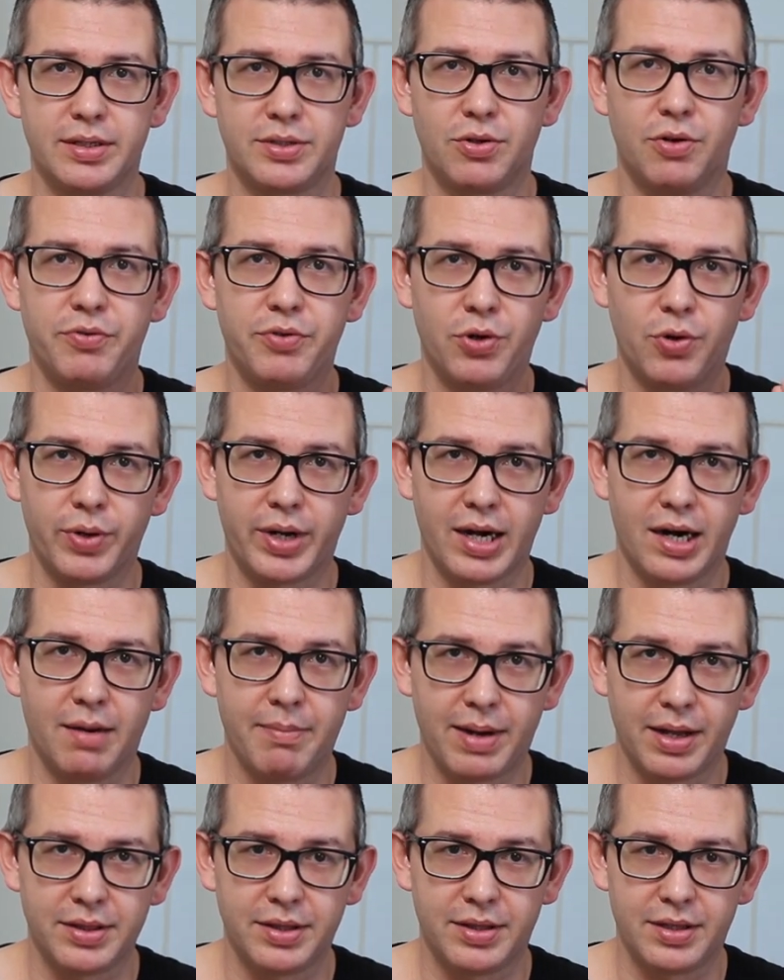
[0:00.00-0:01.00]
So if you don't care
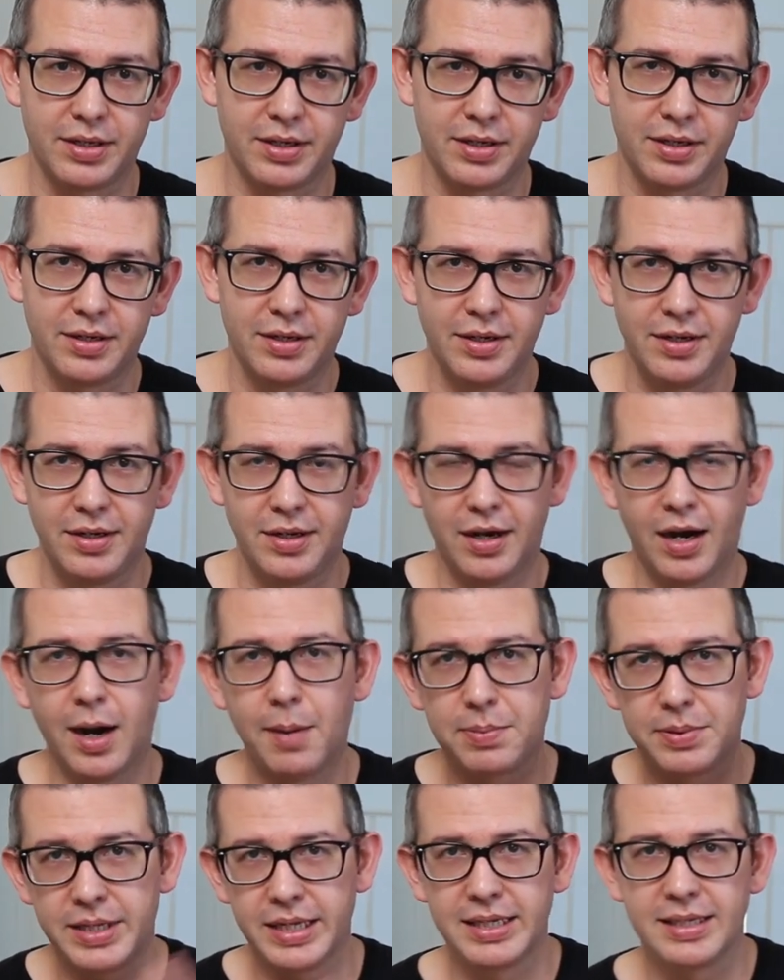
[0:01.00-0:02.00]
about the
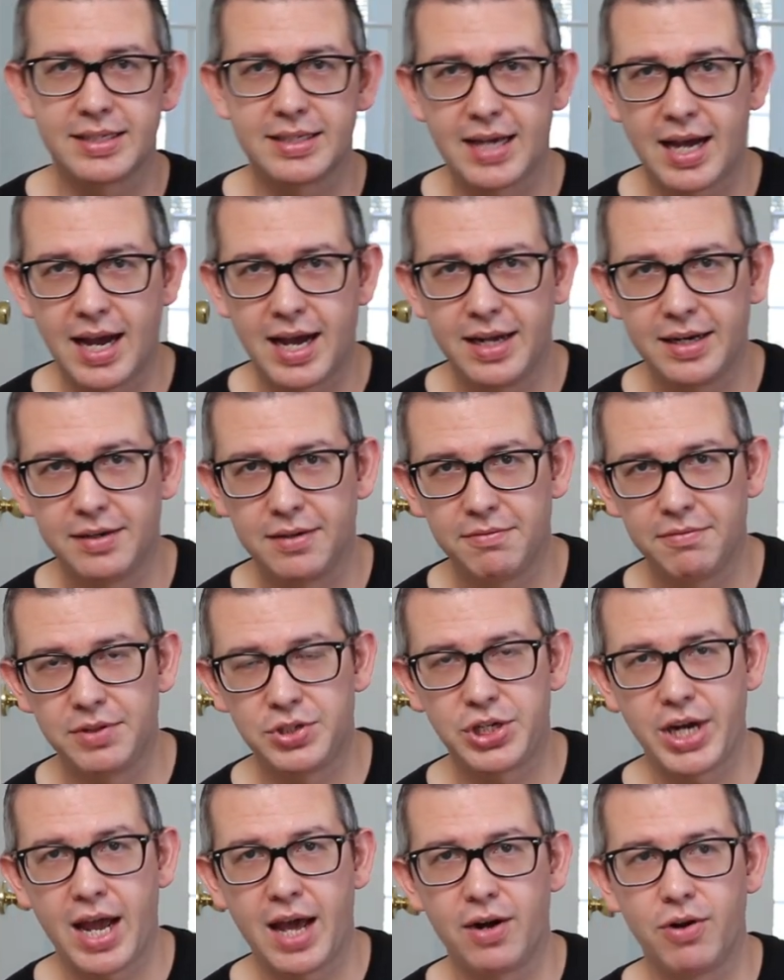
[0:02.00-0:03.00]
update side of the
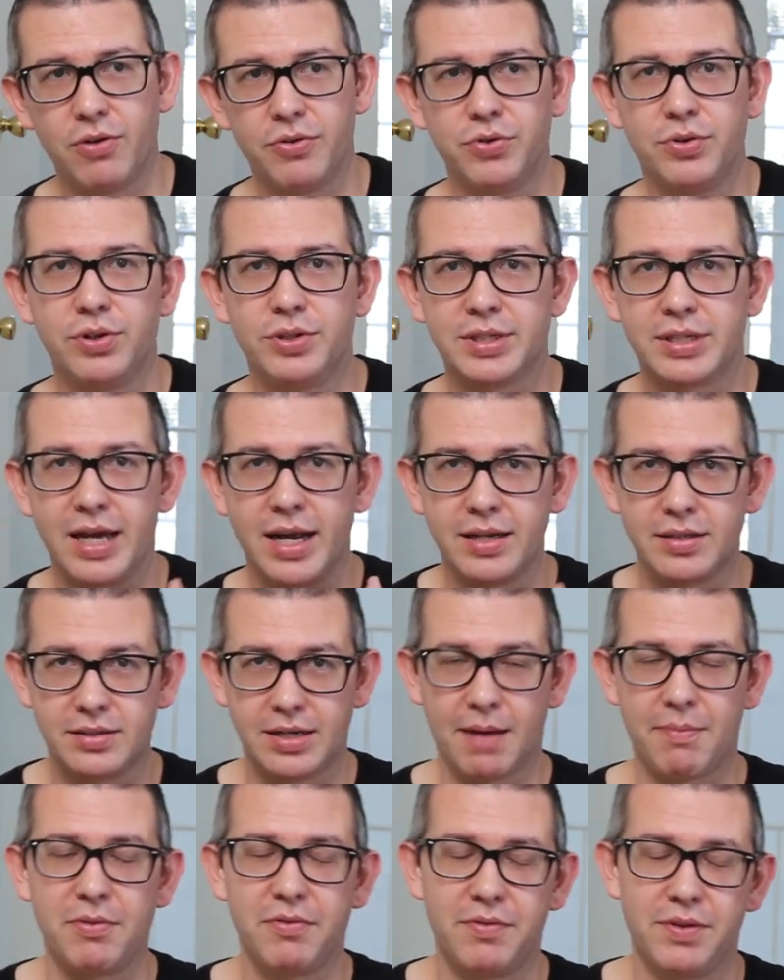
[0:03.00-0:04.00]
channel, you can just kind of
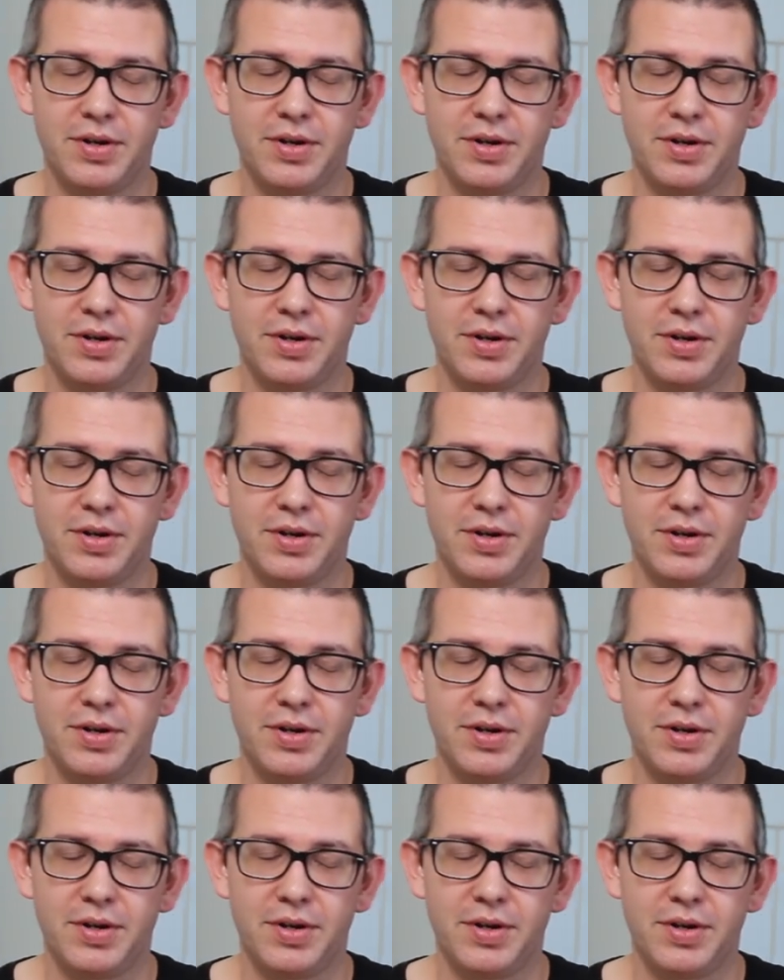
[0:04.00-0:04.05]
stop